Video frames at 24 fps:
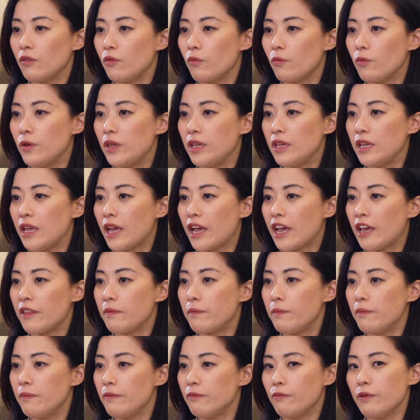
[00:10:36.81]
we are
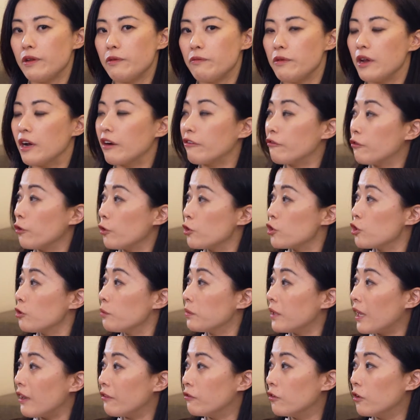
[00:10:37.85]
a virtual
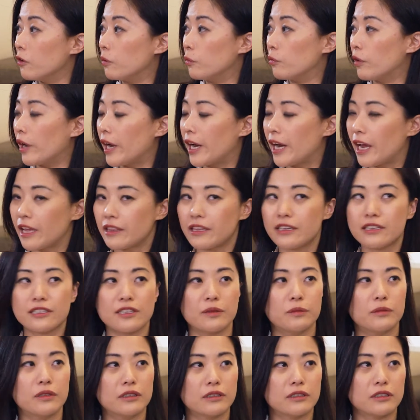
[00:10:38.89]
platform, right? I think
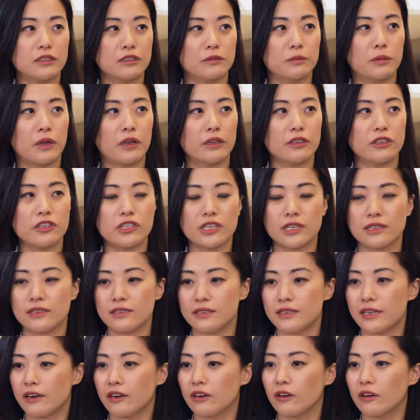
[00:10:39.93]
similar to Polygens,